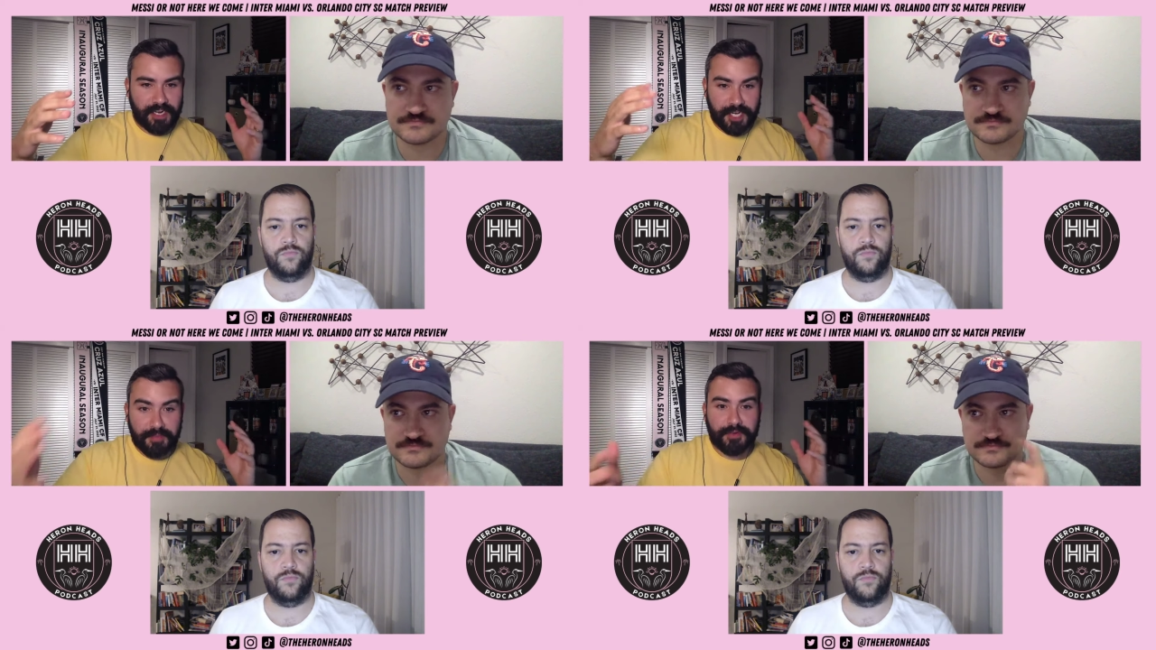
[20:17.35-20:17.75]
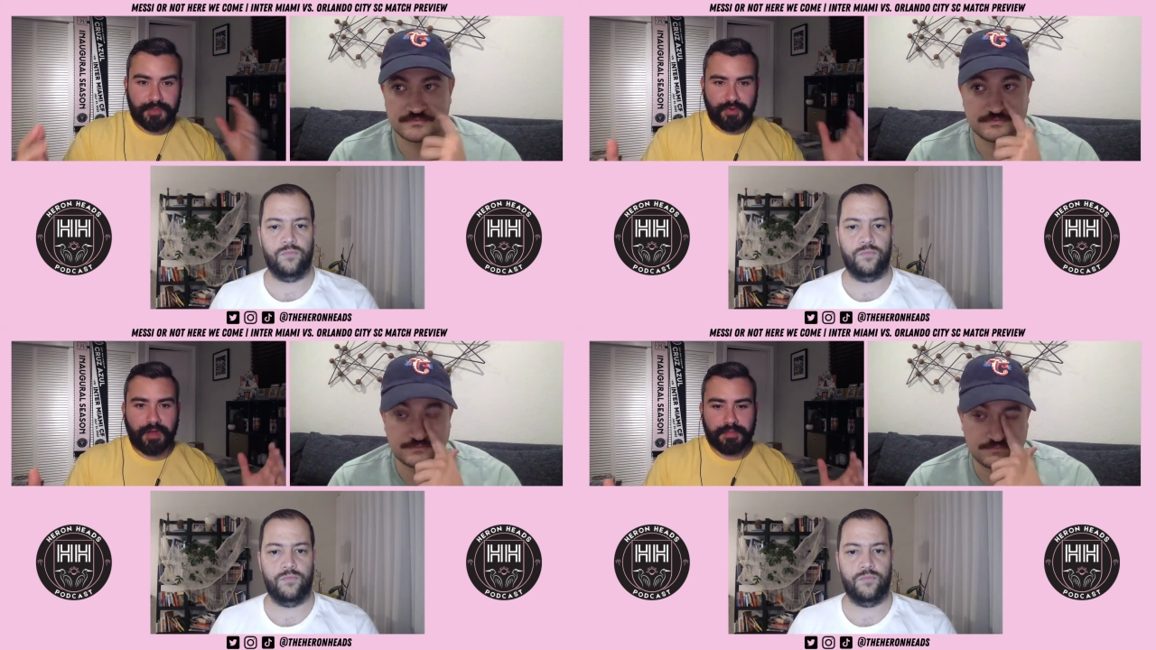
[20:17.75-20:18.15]
Speaker 1: a numbers
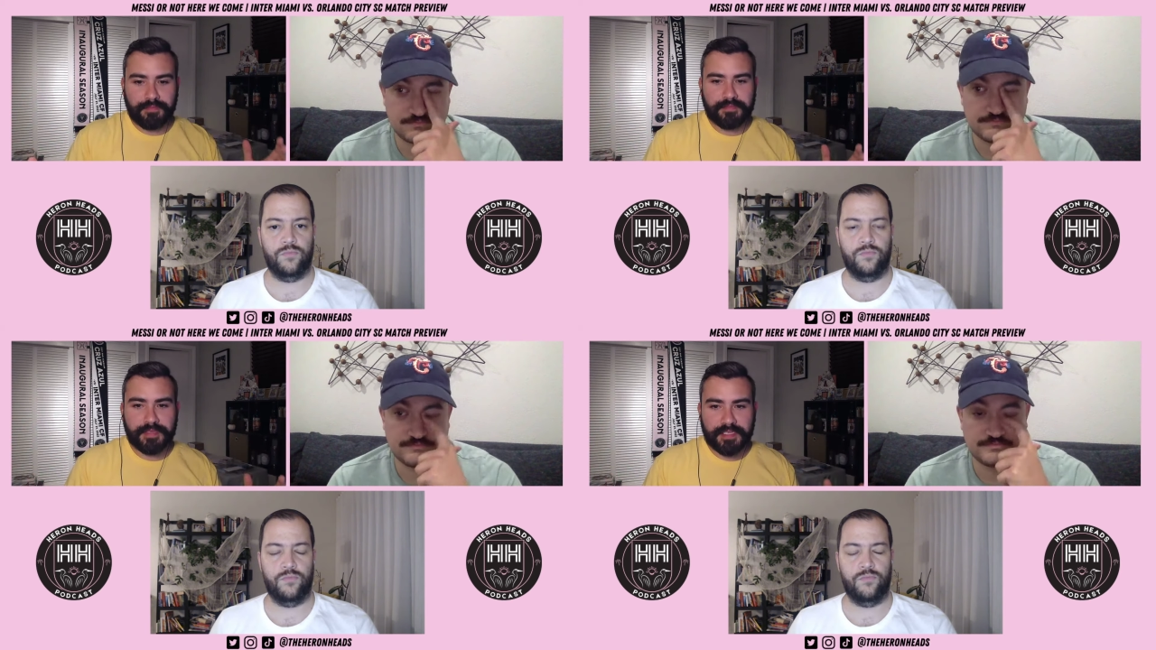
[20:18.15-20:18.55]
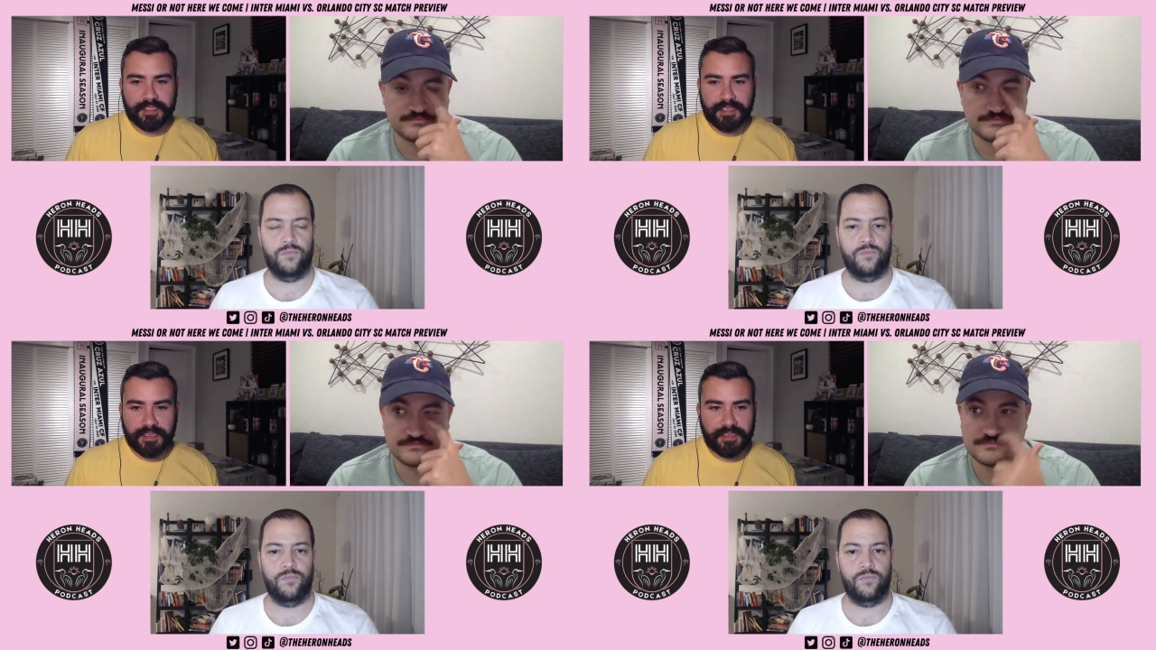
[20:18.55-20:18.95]
problem
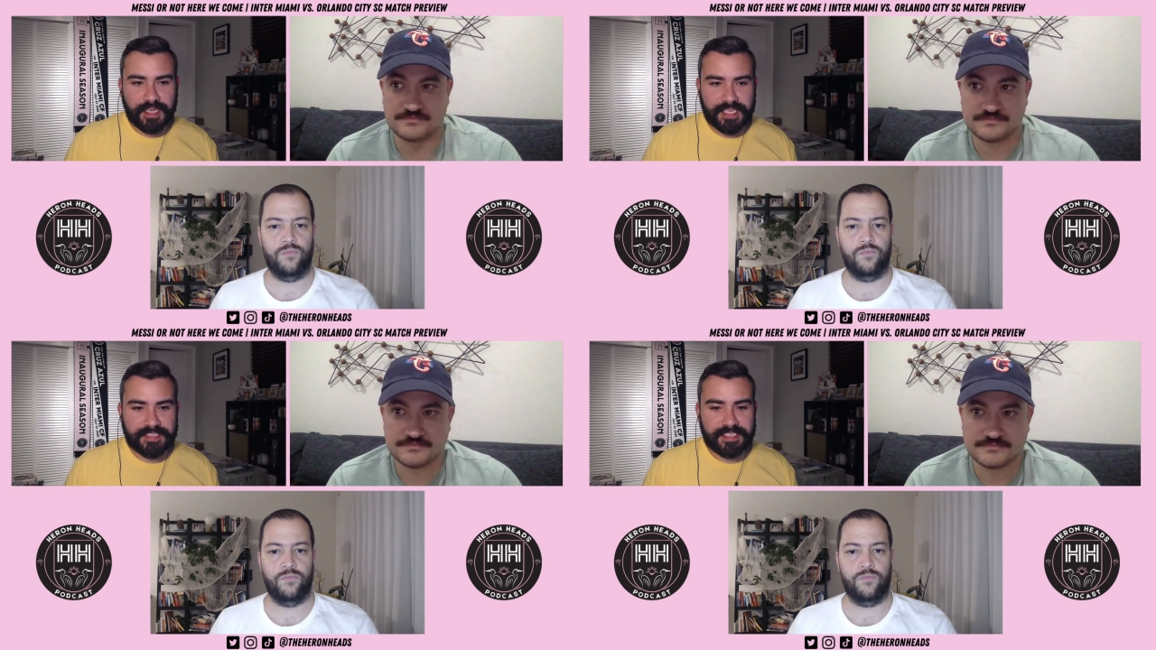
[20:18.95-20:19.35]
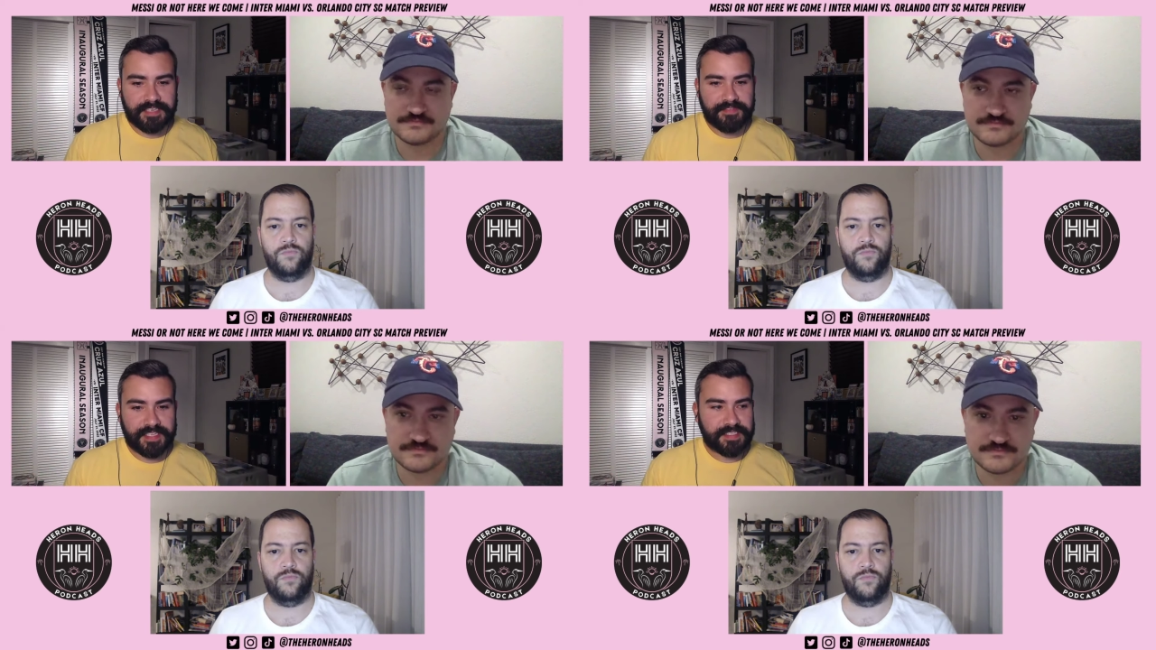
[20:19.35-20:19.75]
against the
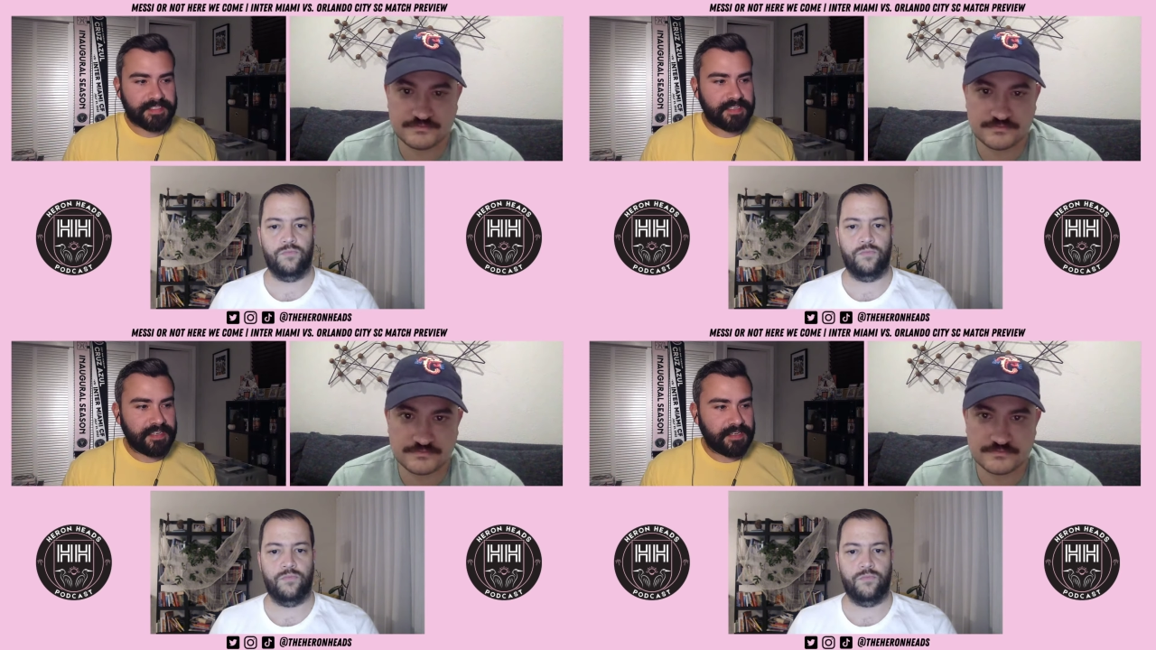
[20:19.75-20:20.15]
defense.